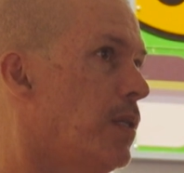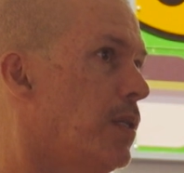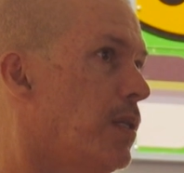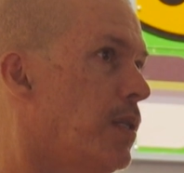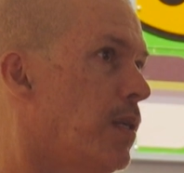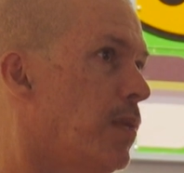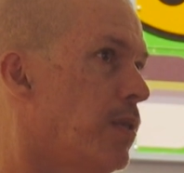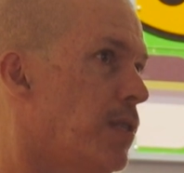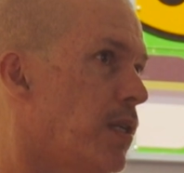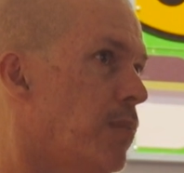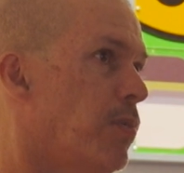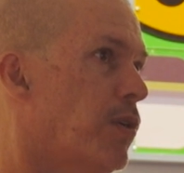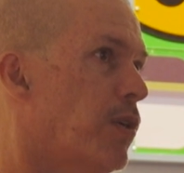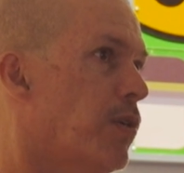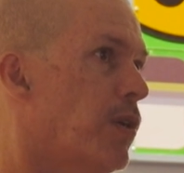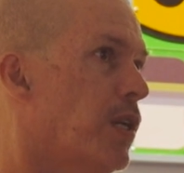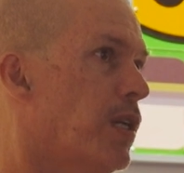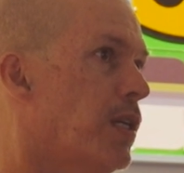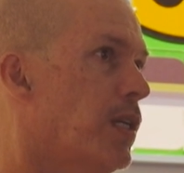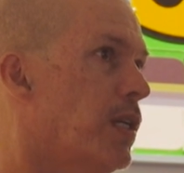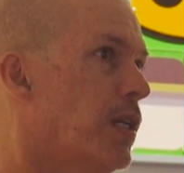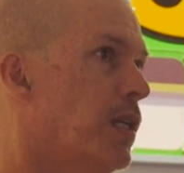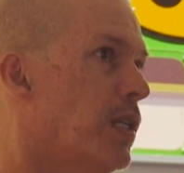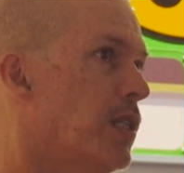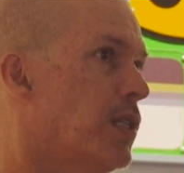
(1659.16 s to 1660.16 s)
de
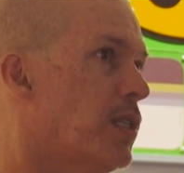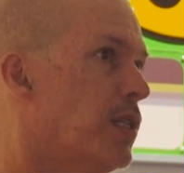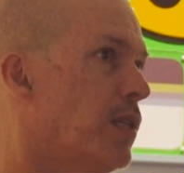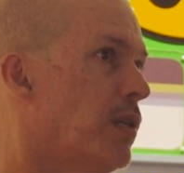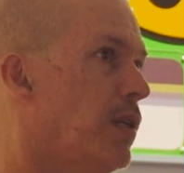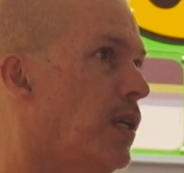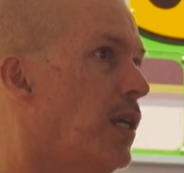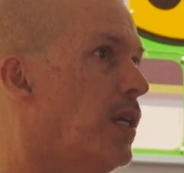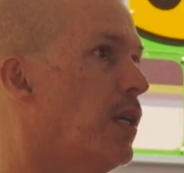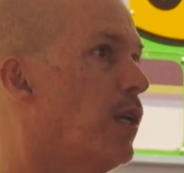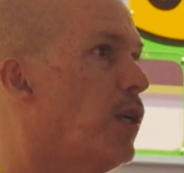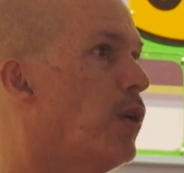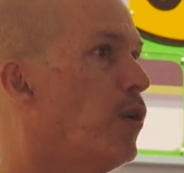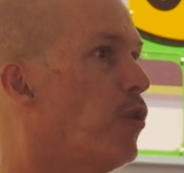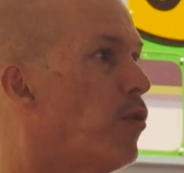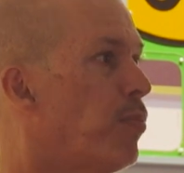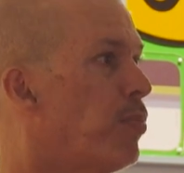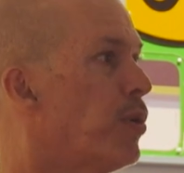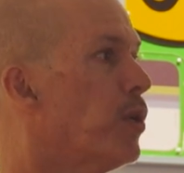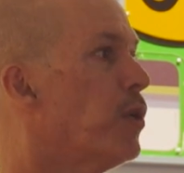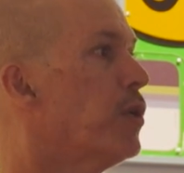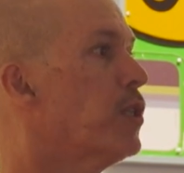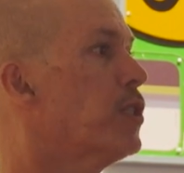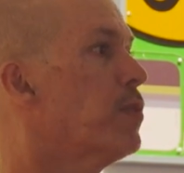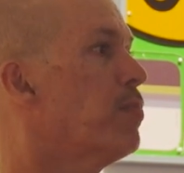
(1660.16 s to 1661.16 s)
democratic. It's uh, at a lower
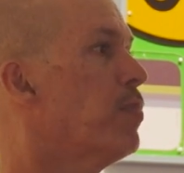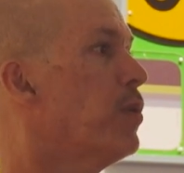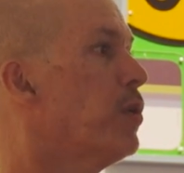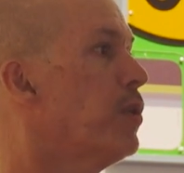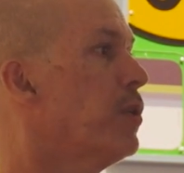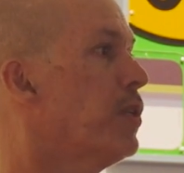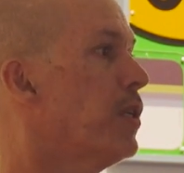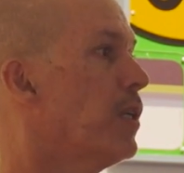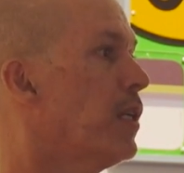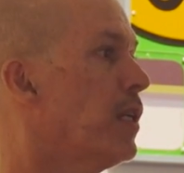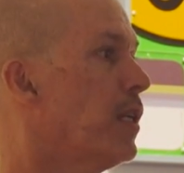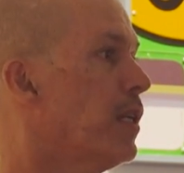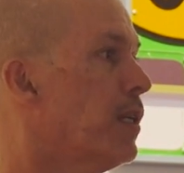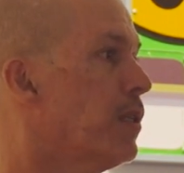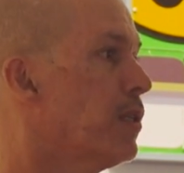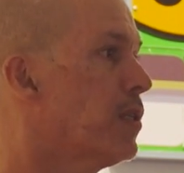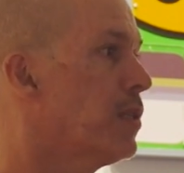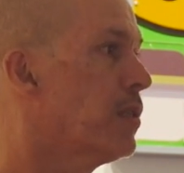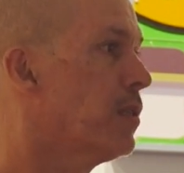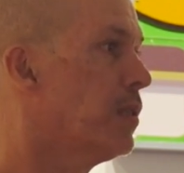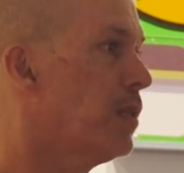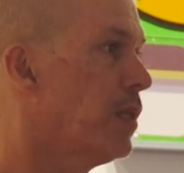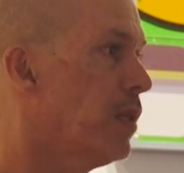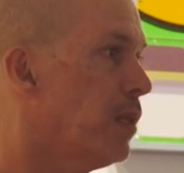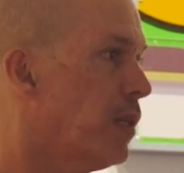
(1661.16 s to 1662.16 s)
price point. It
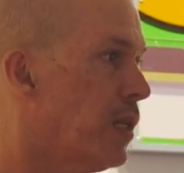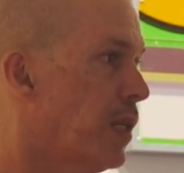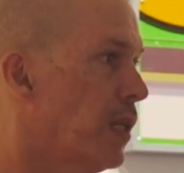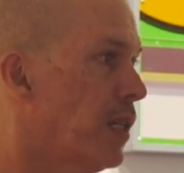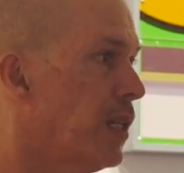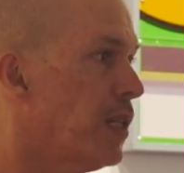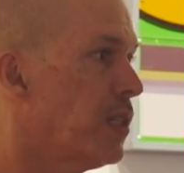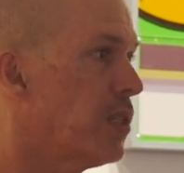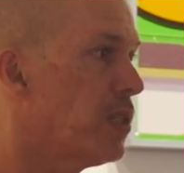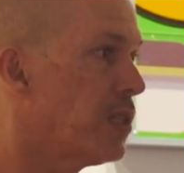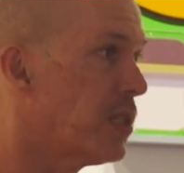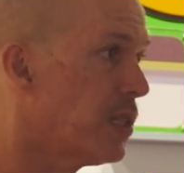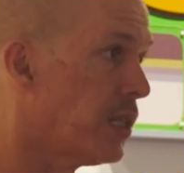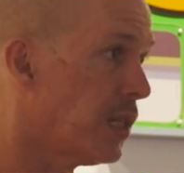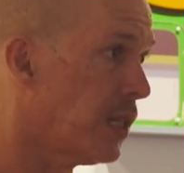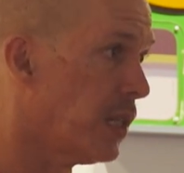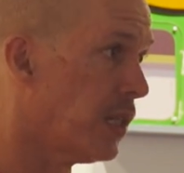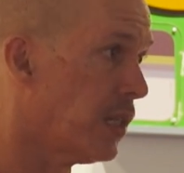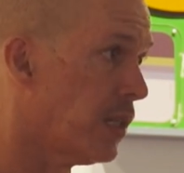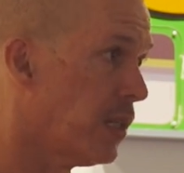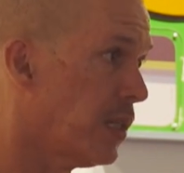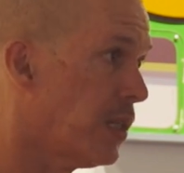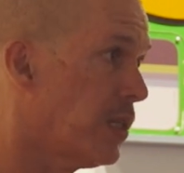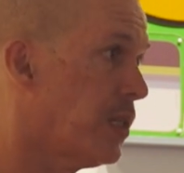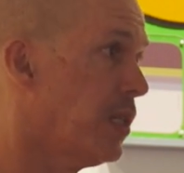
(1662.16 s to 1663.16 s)
allows you know collectors to
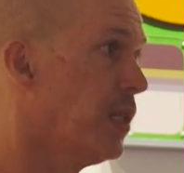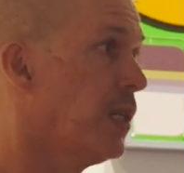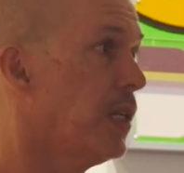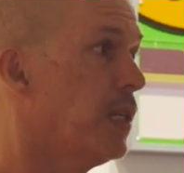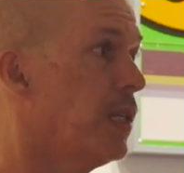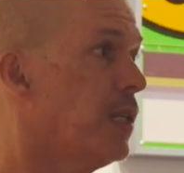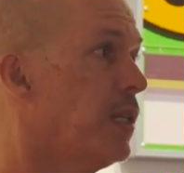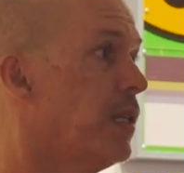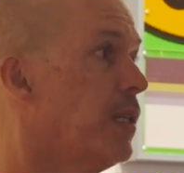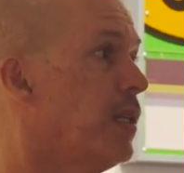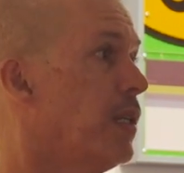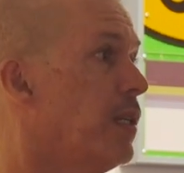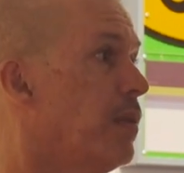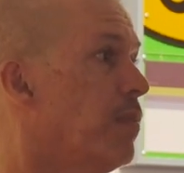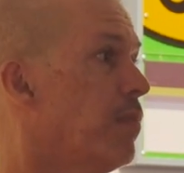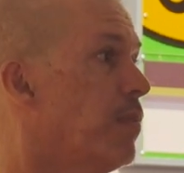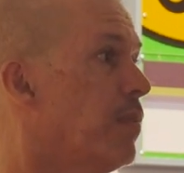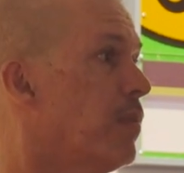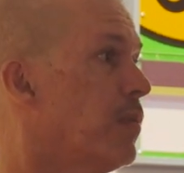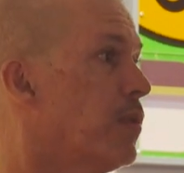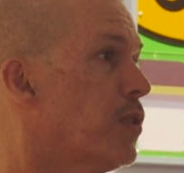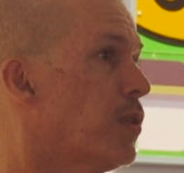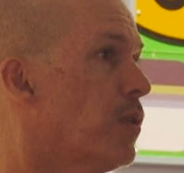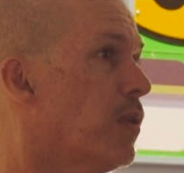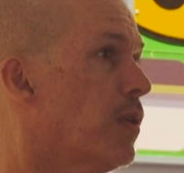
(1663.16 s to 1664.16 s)
get to get in and
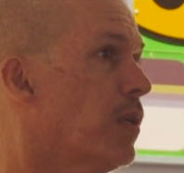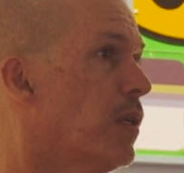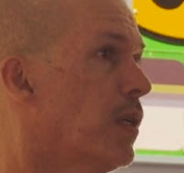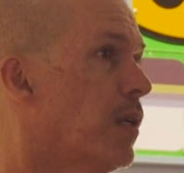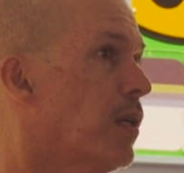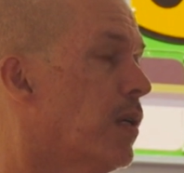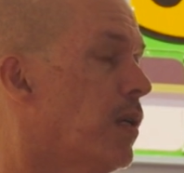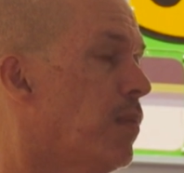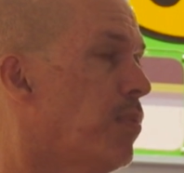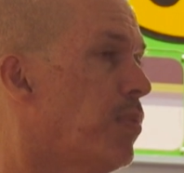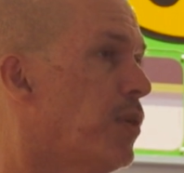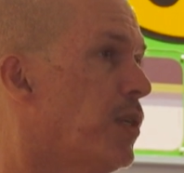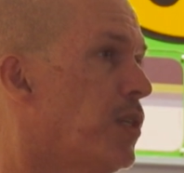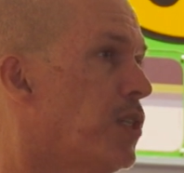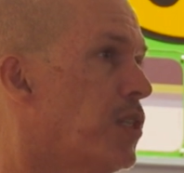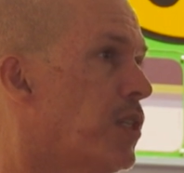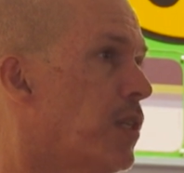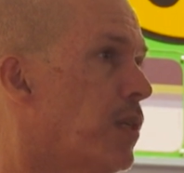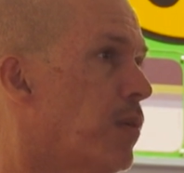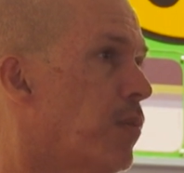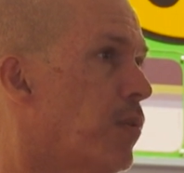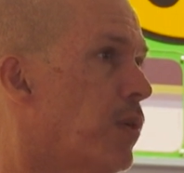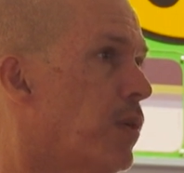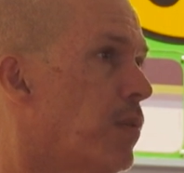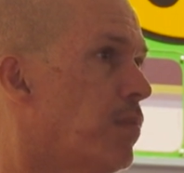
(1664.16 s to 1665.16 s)
sort of like
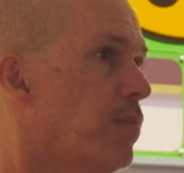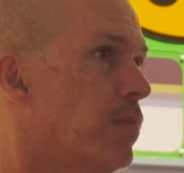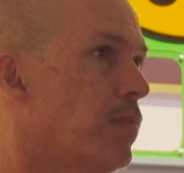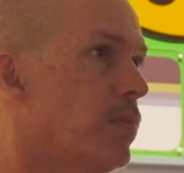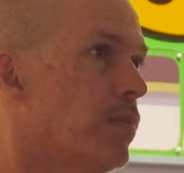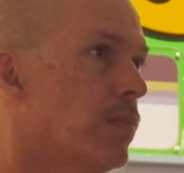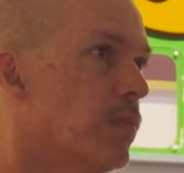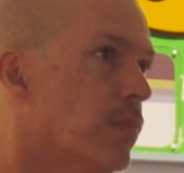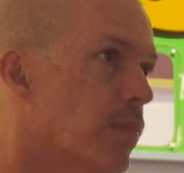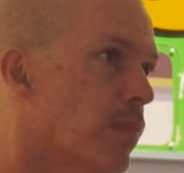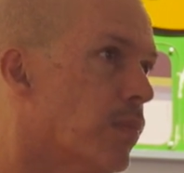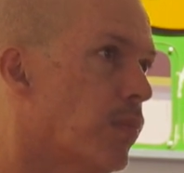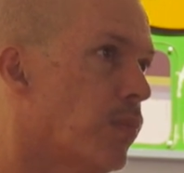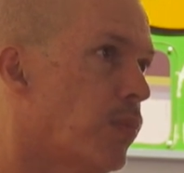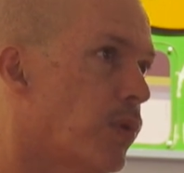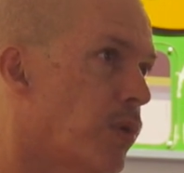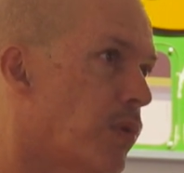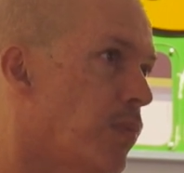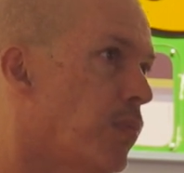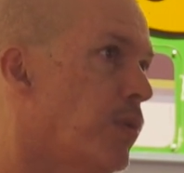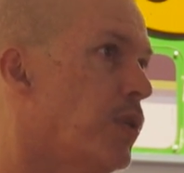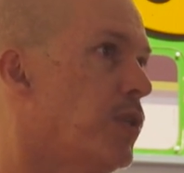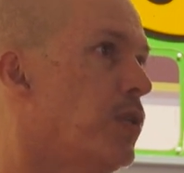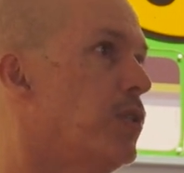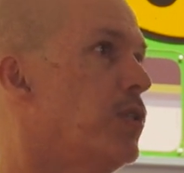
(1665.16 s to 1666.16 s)
appreciate what
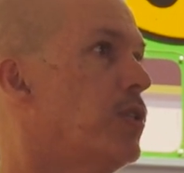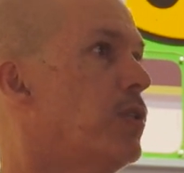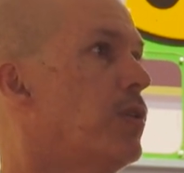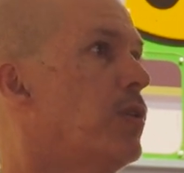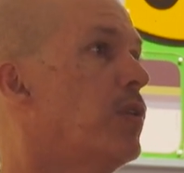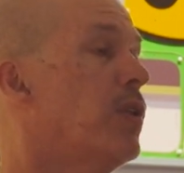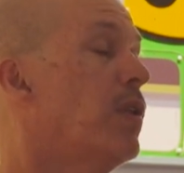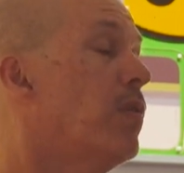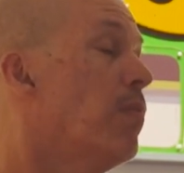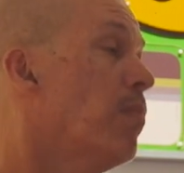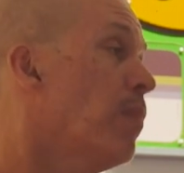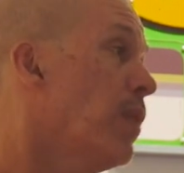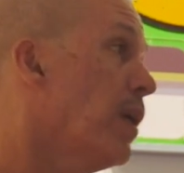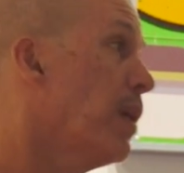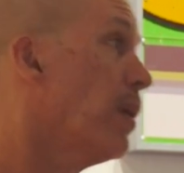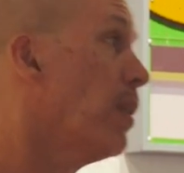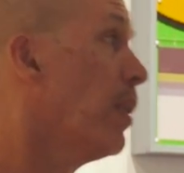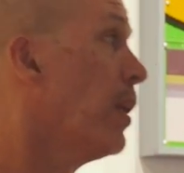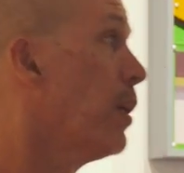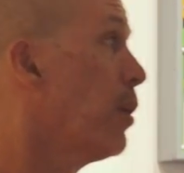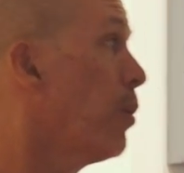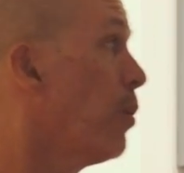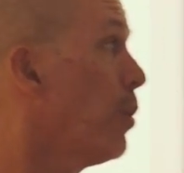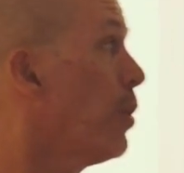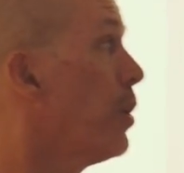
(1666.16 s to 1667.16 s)
what, what you do. And then la
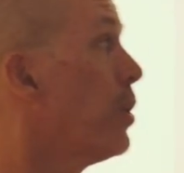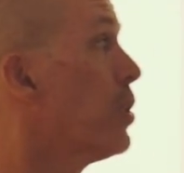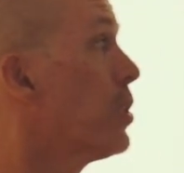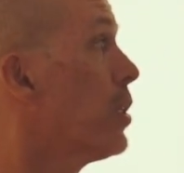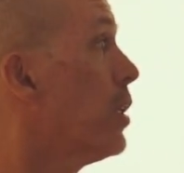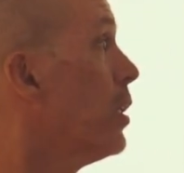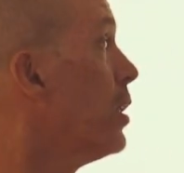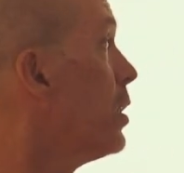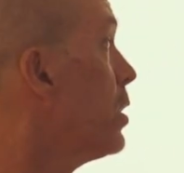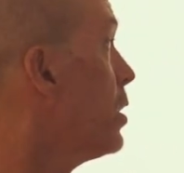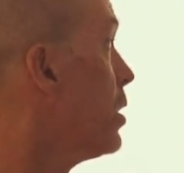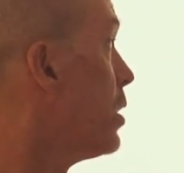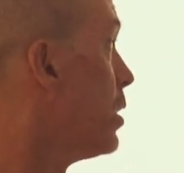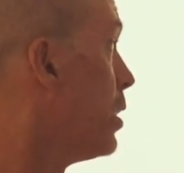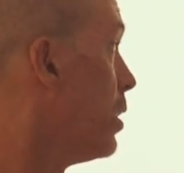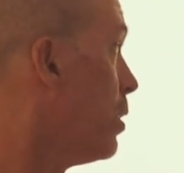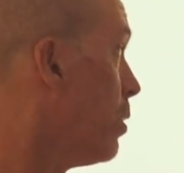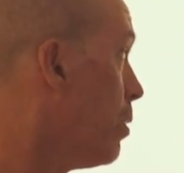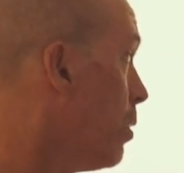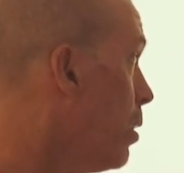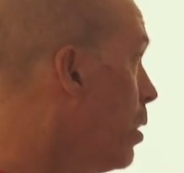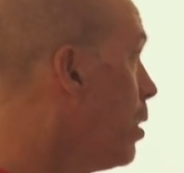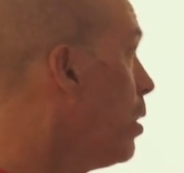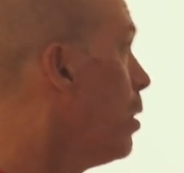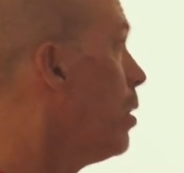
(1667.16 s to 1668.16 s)
later on, those collectors are
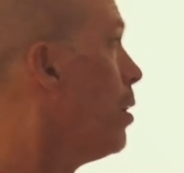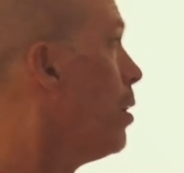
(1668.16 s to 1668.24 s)
now